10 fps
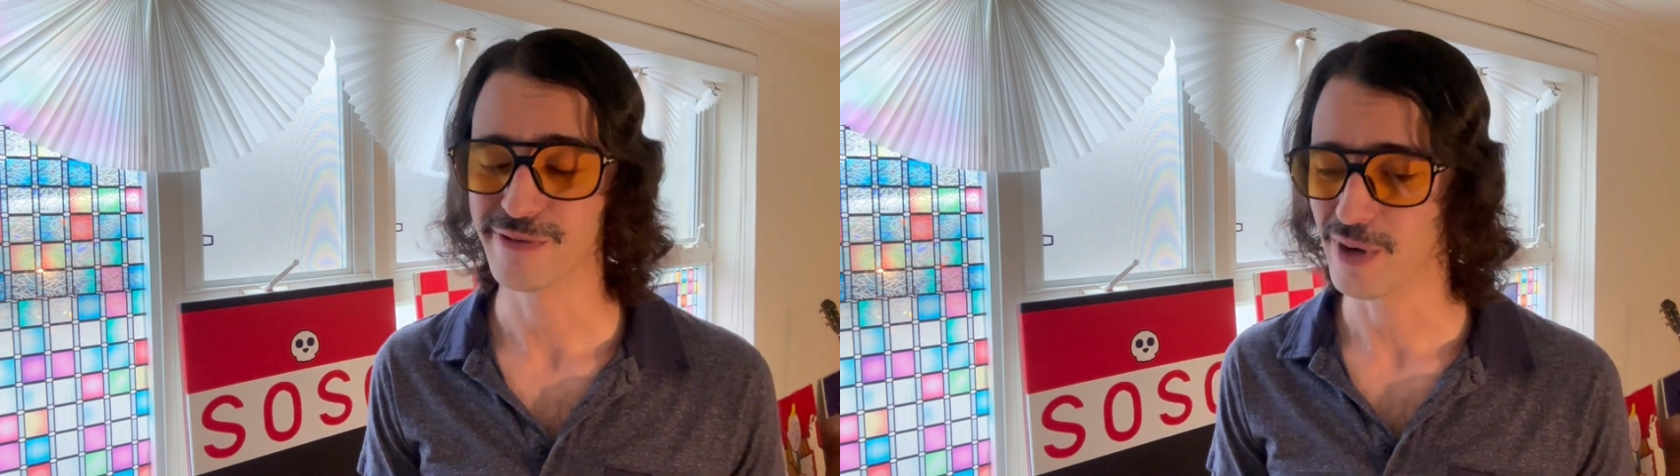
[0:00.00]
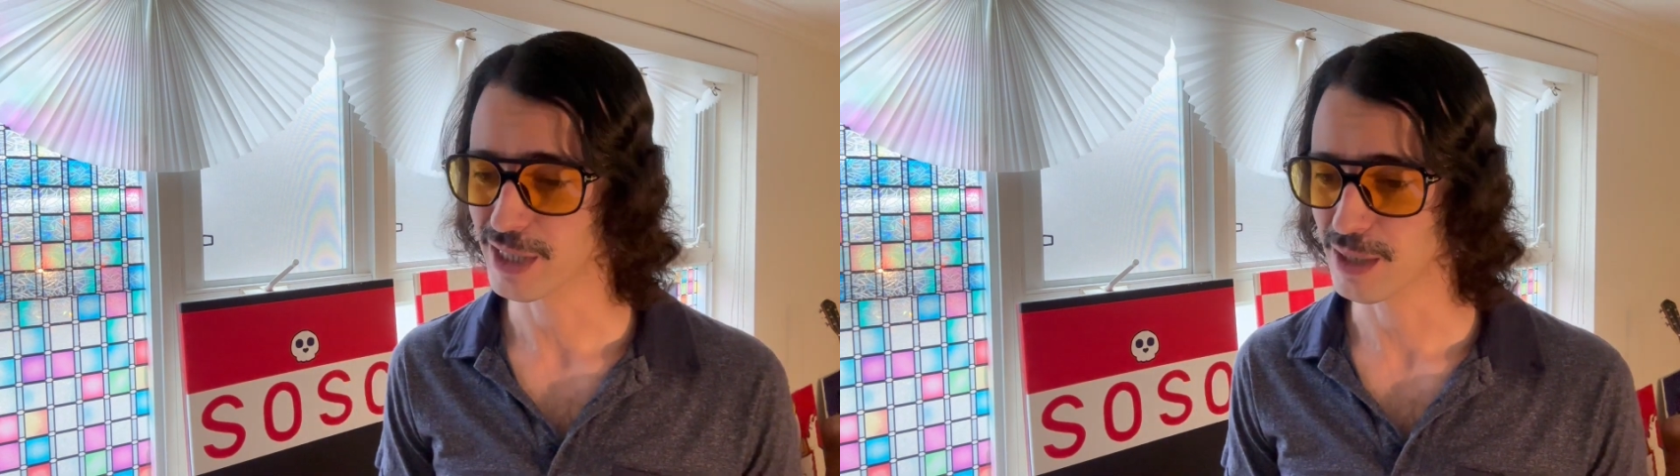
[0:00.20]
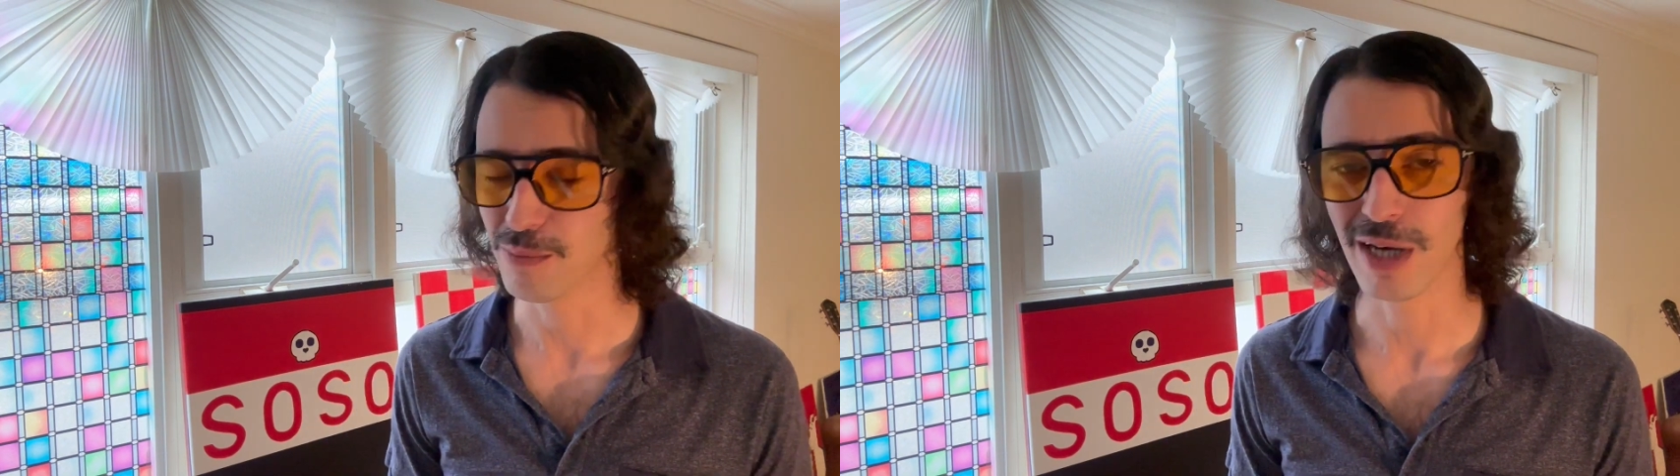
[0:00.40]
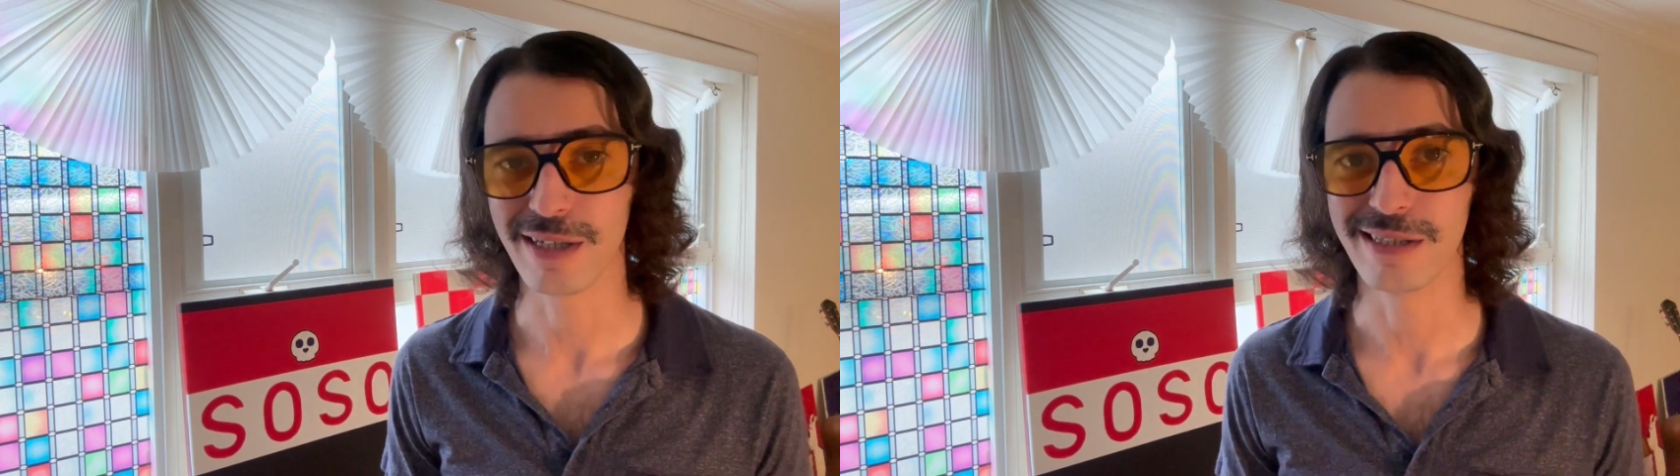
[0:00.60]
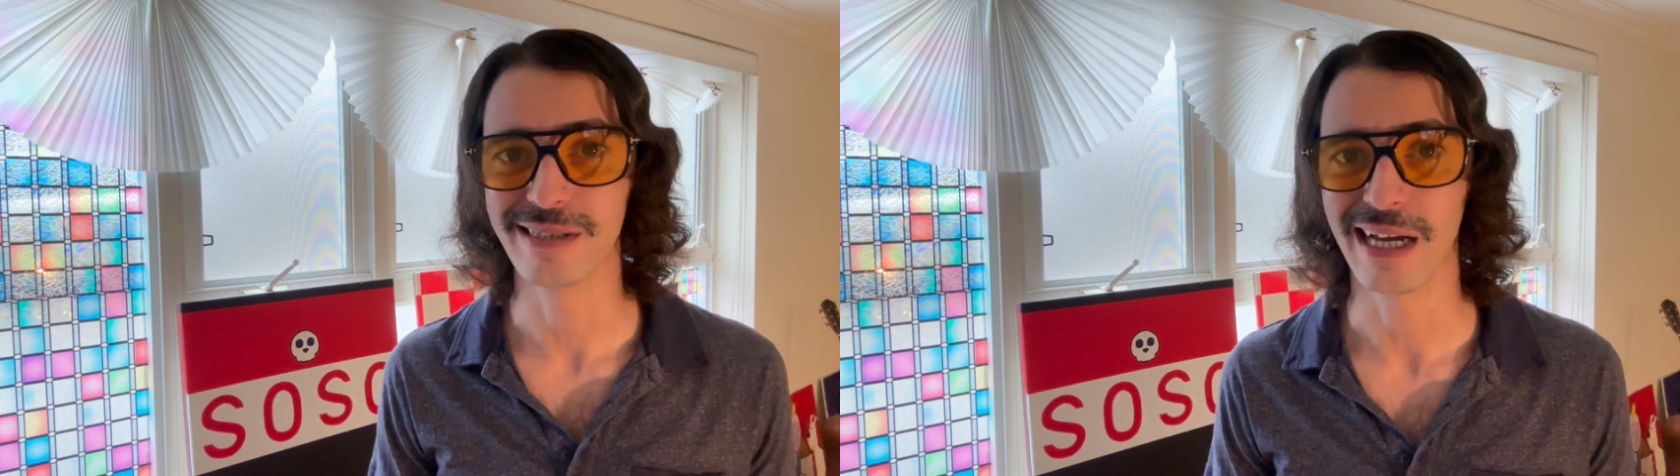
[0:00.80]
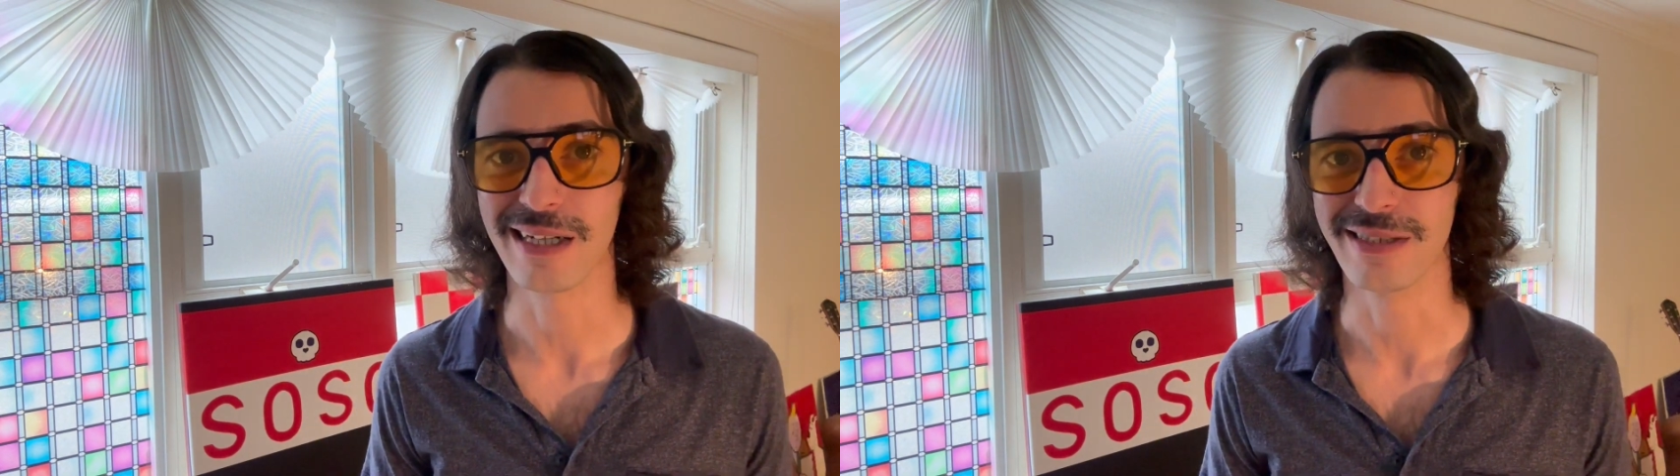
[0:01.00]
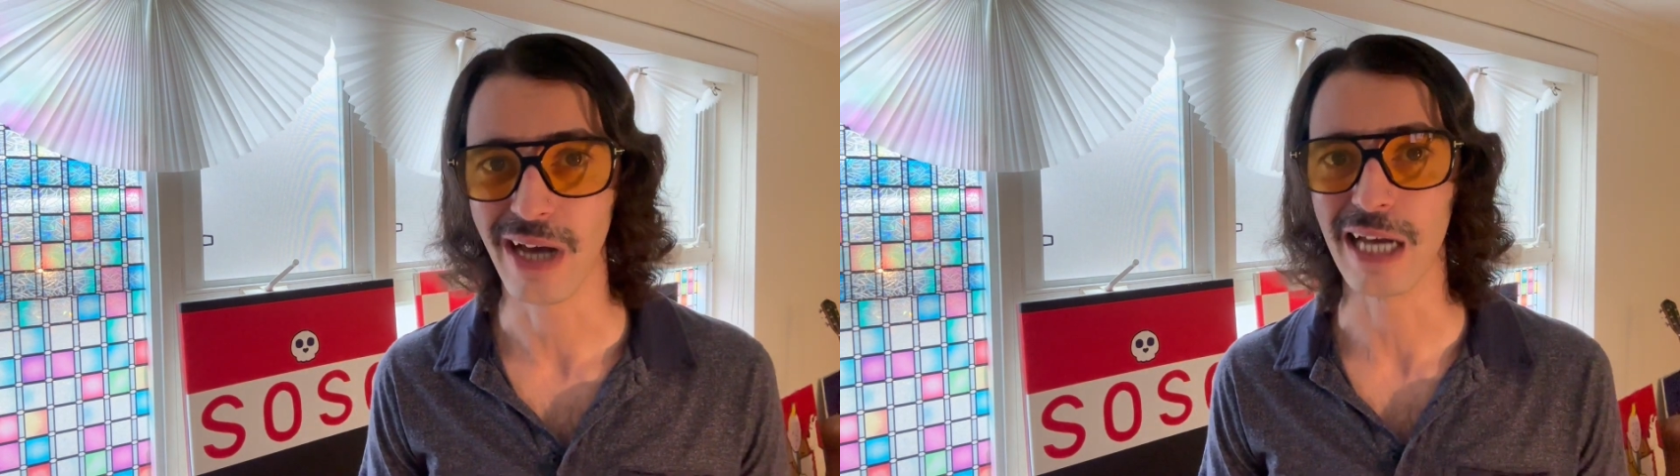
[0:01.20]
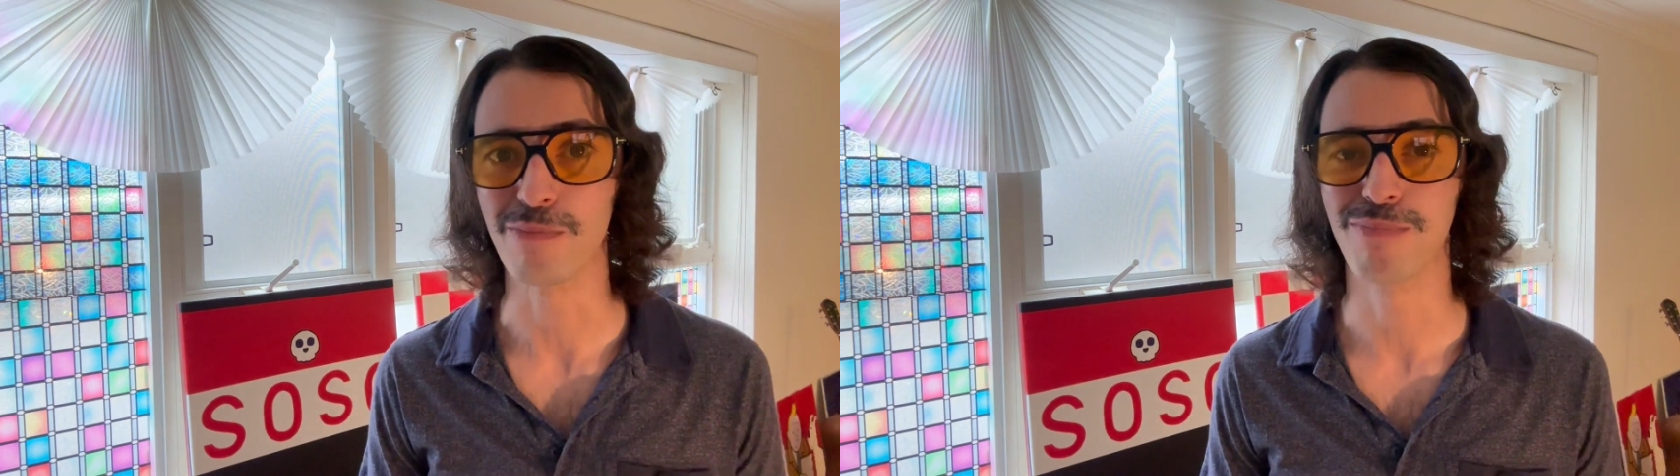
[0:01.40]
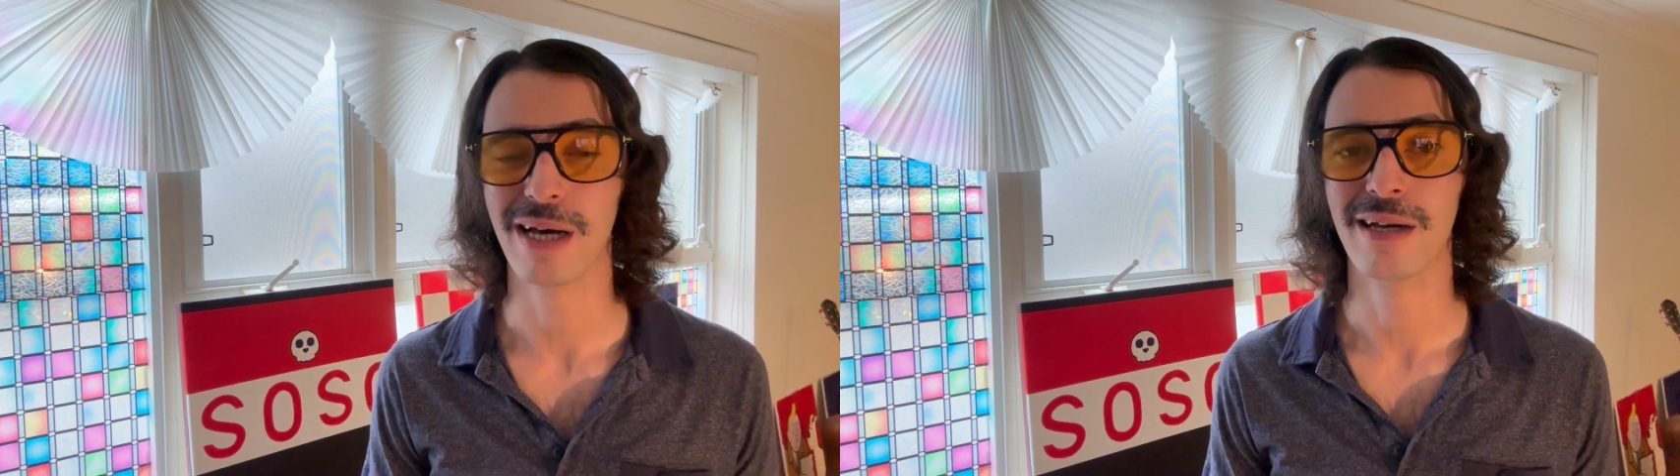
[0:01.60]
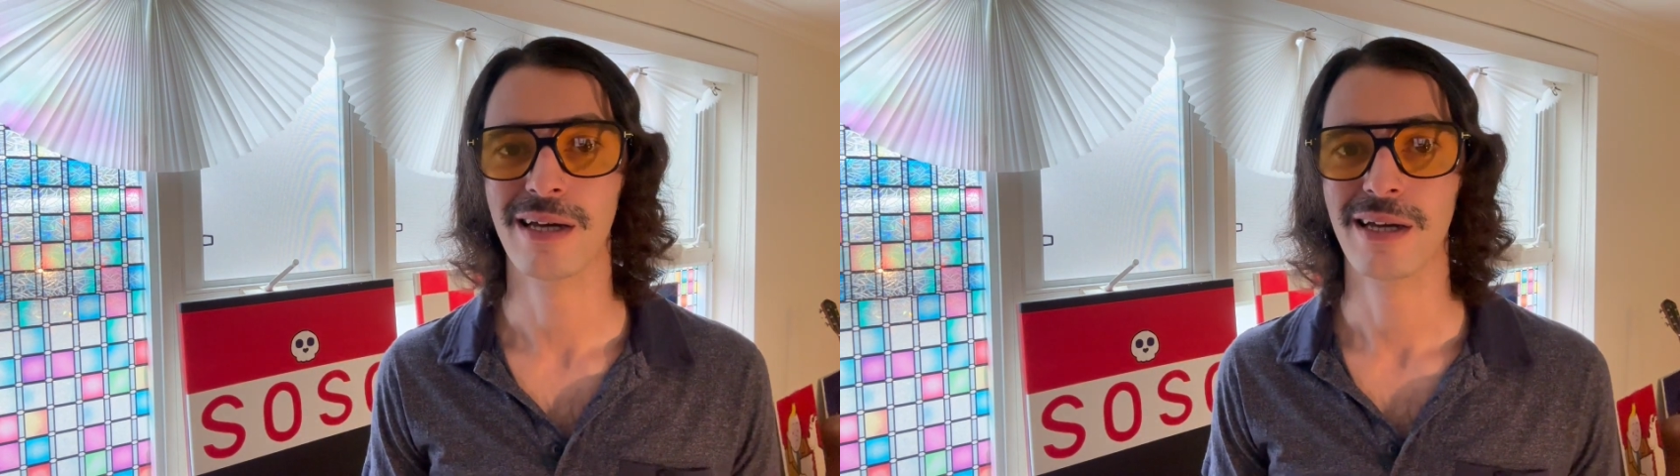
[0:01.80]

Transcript: fucking monkeys that could type,